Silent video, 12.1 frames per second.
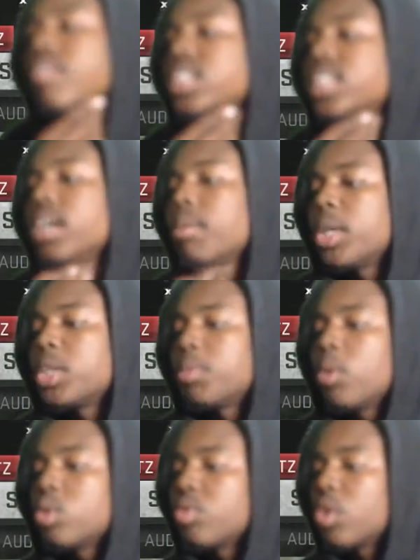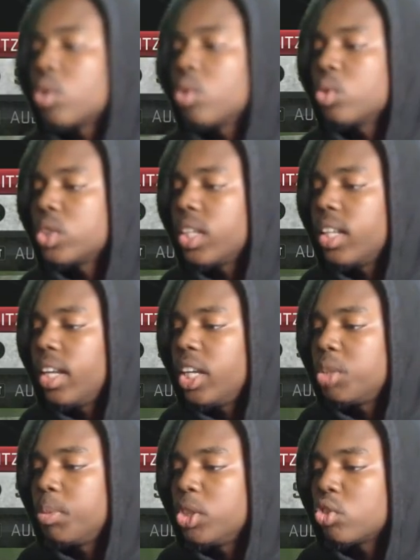is stick, mesh, post, verticals, and
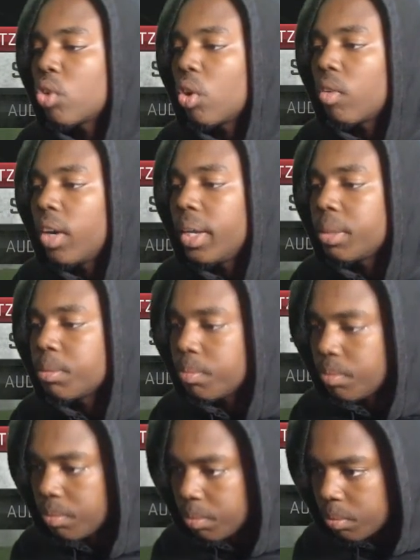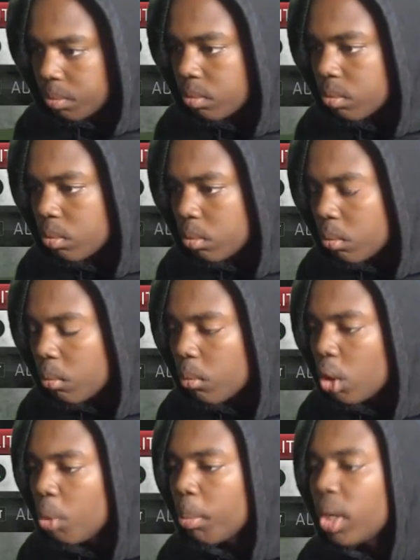HB draw, right?
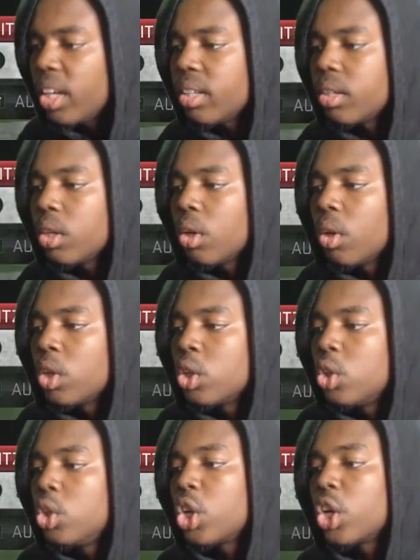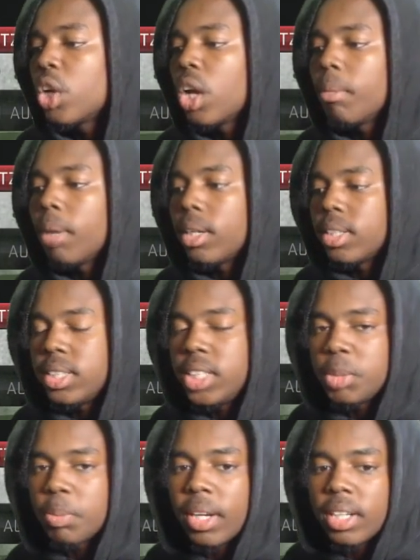But you're going to come out in
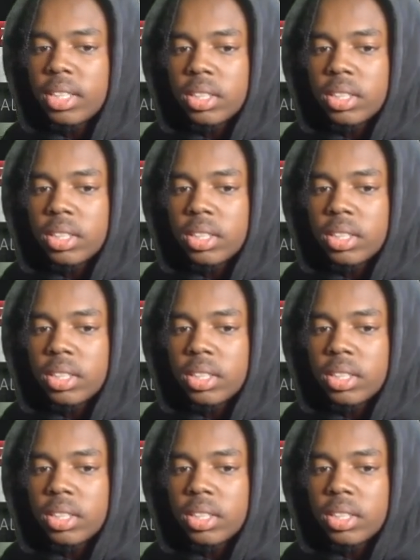Z spot as